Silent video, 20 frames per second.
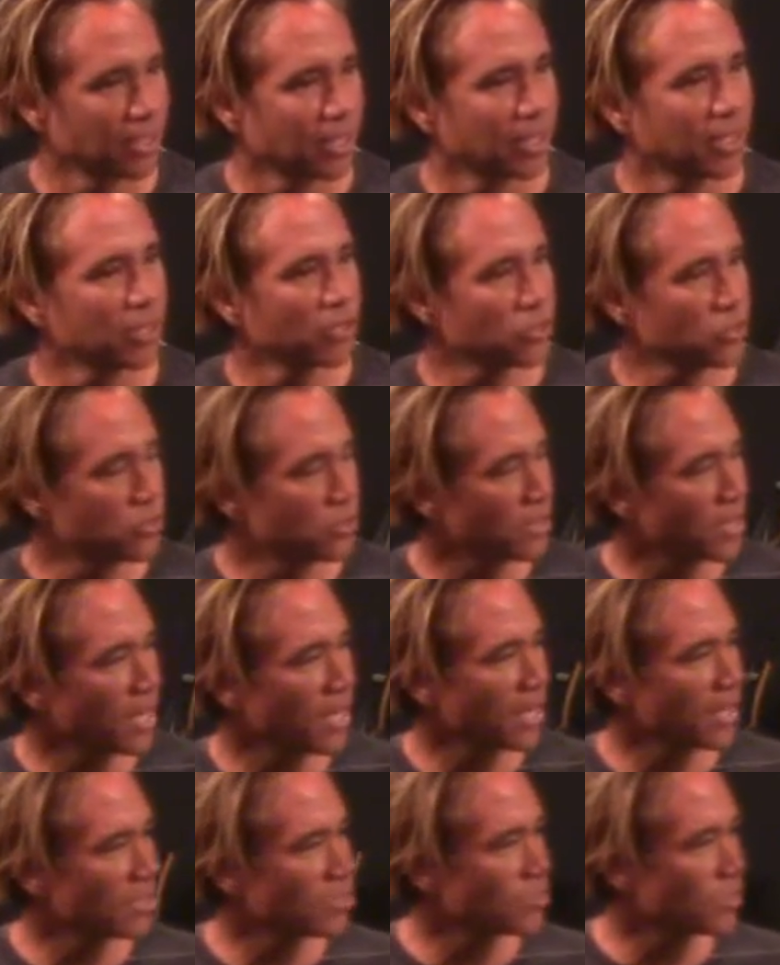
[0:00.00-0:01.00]
He goes, do
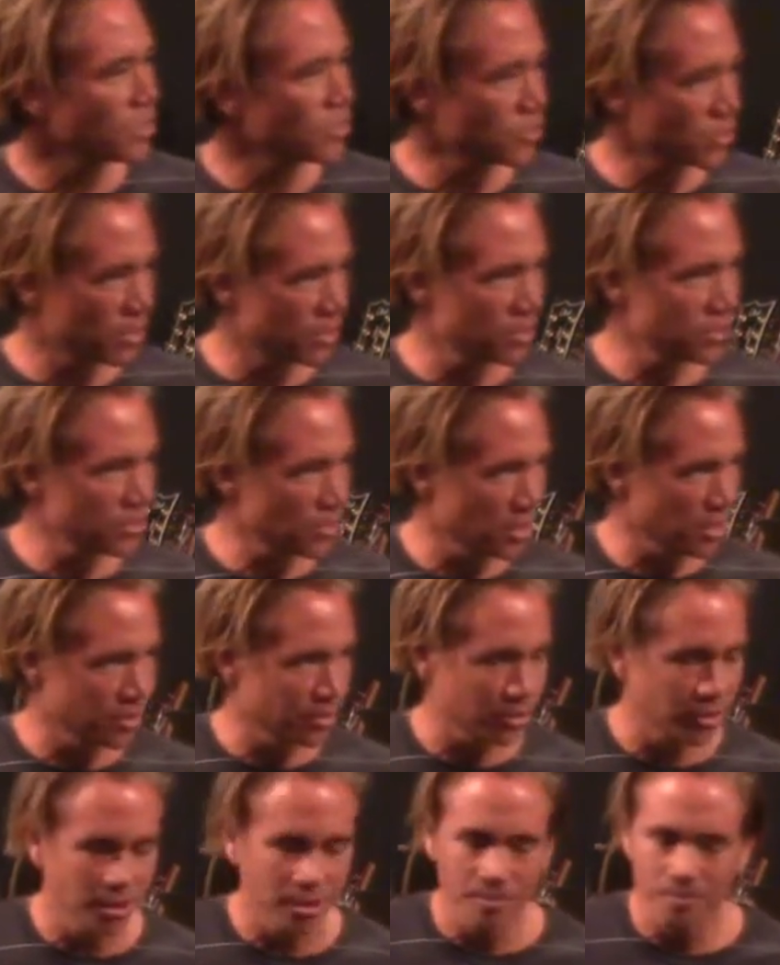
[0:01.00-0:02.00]
that. So I started a
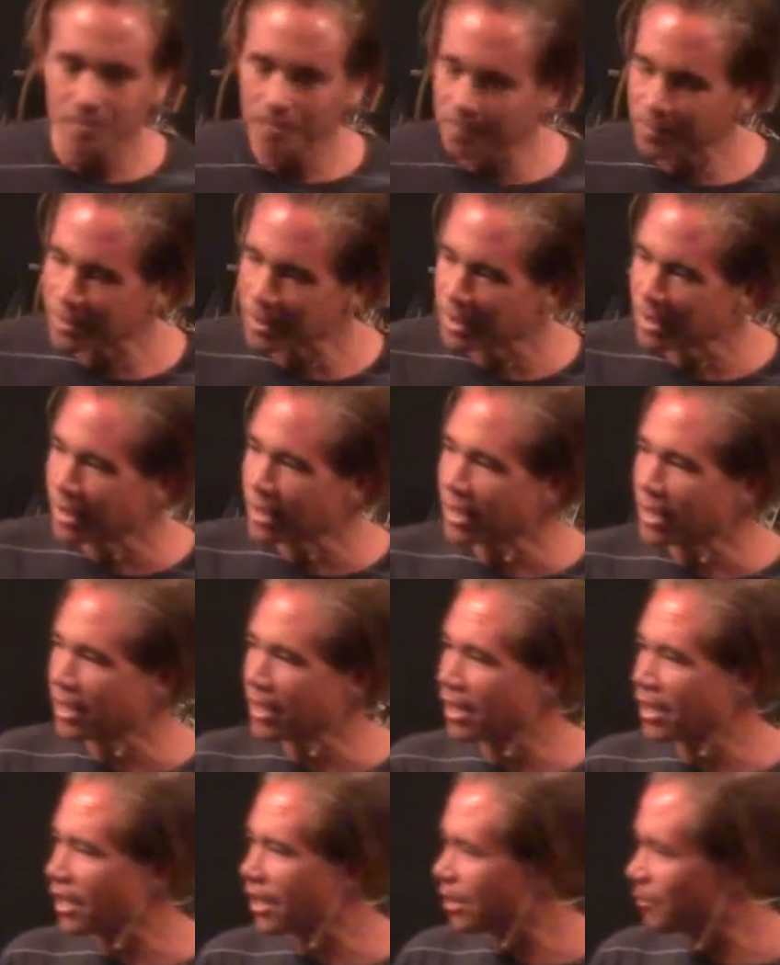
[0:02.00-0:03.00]
soccer club
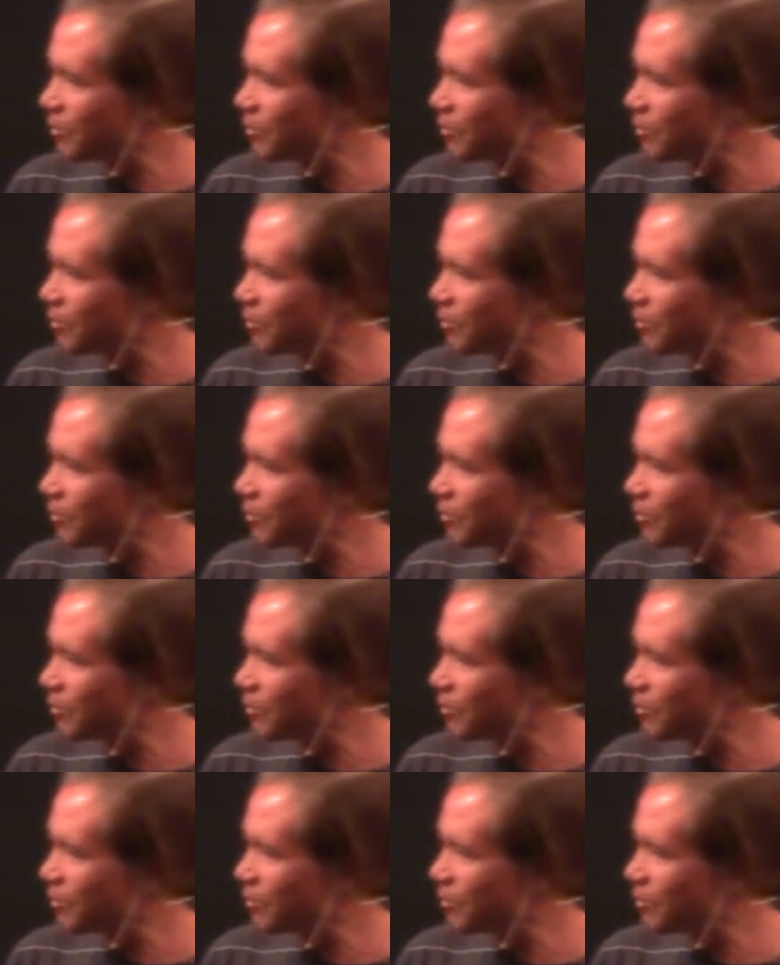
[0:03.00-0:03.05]
and